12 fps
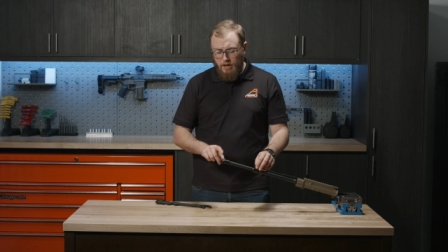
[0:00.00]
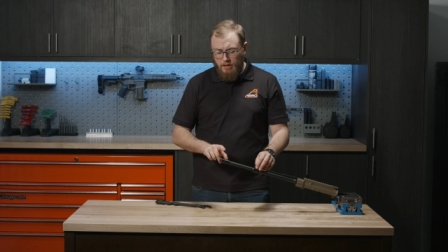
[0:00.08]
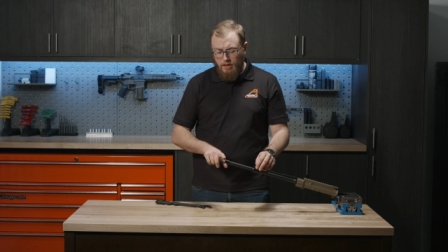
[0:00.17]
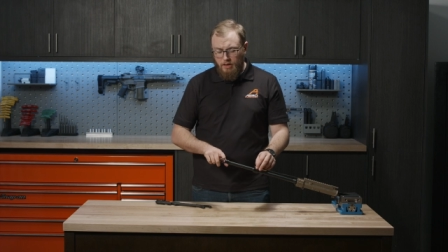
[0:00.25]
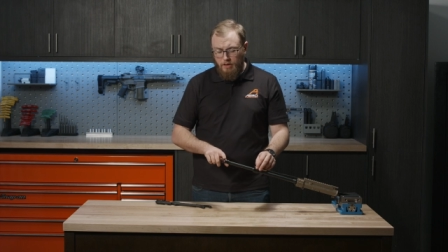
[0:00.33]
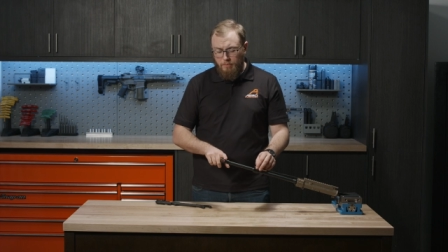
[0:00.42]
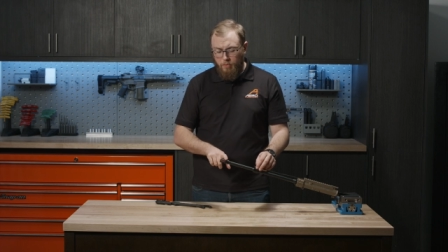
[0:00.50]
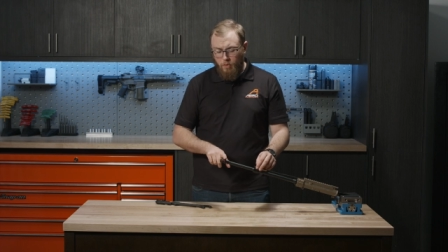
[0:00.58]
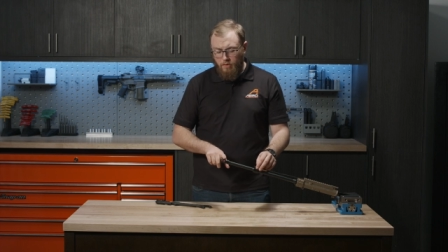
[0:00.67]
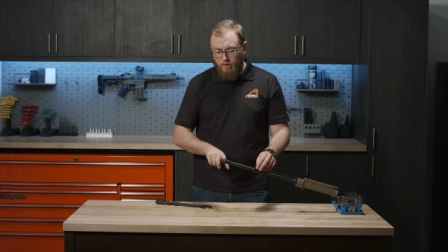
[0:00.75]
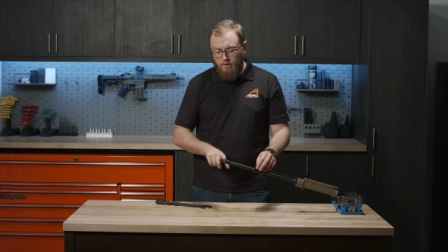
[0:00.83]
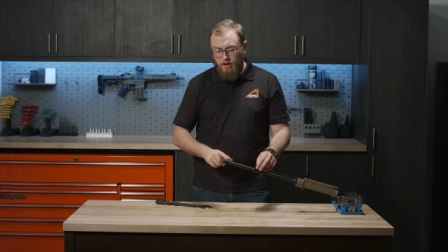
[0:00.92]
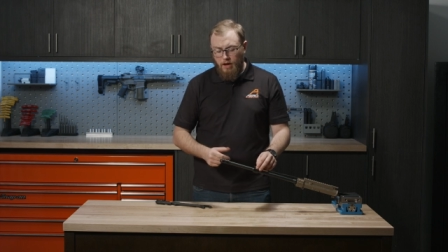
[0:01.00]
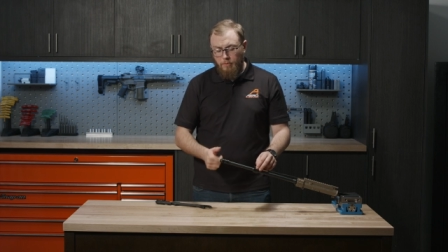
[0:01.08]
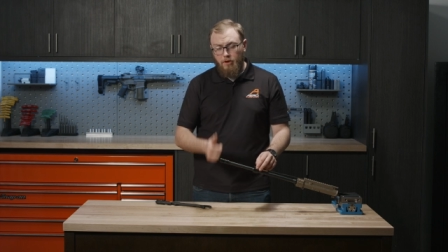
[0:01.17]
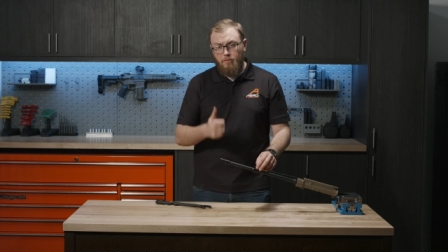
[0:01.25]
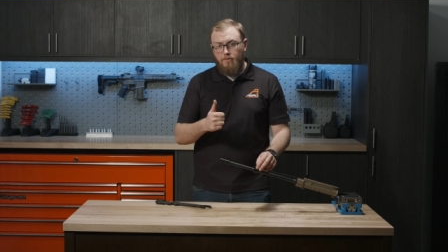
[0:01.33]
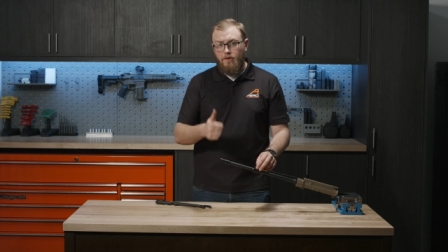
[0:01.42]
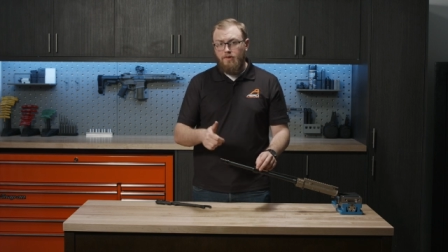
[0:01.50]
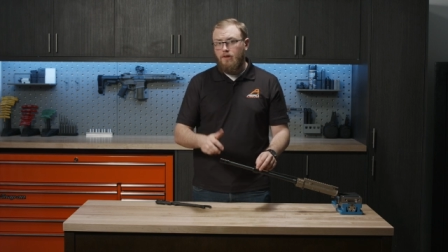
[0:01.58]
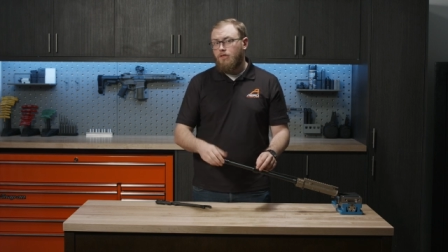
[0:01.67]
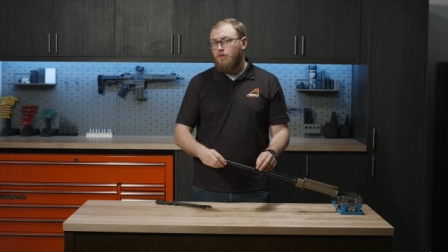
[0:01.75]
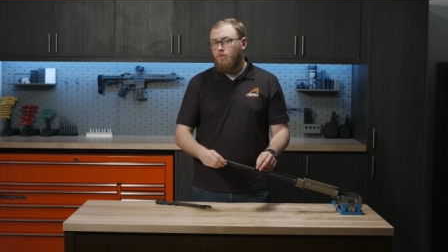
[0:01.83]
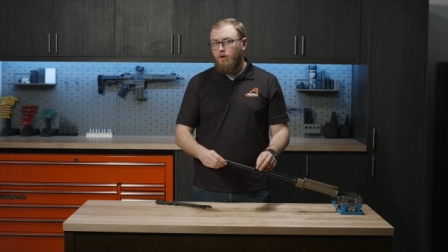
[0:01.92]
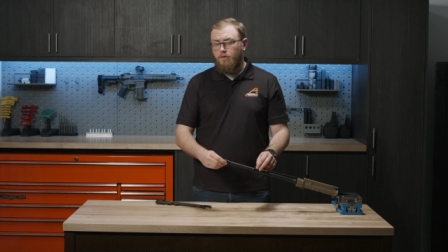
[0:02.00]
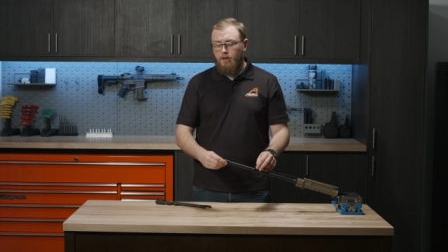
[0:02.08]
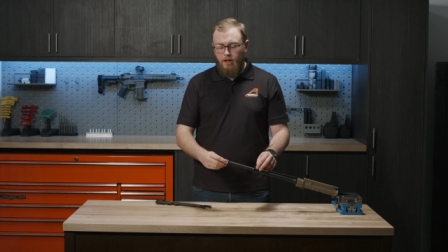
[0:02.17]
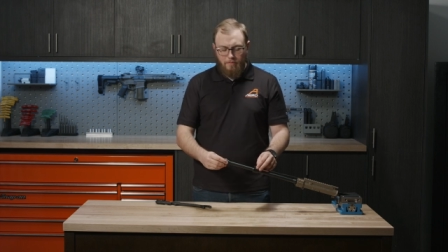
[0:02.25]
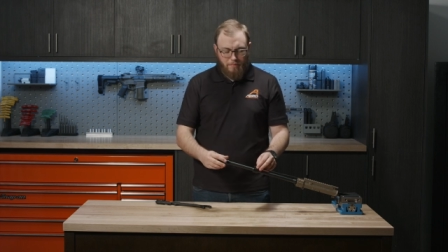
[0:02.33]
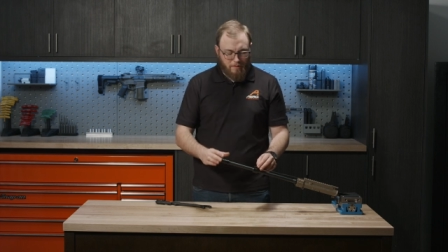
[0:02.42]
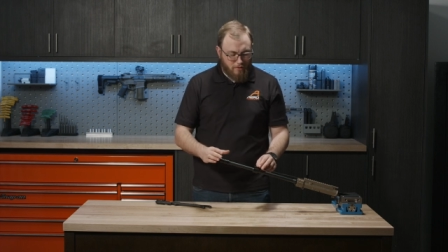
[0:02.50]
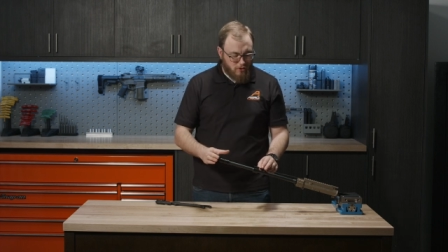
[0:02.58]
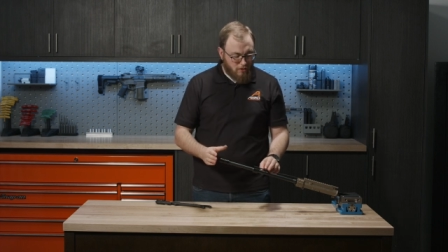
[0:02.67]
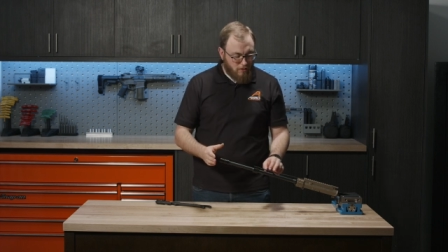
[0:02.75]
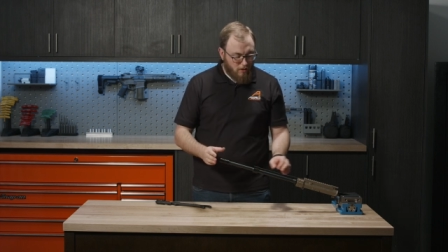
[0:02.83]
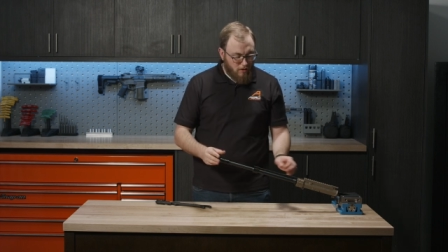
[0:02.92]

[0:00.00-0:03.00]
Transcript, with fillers: And then the ports on top are gonna be facing at the 12 o'clock position.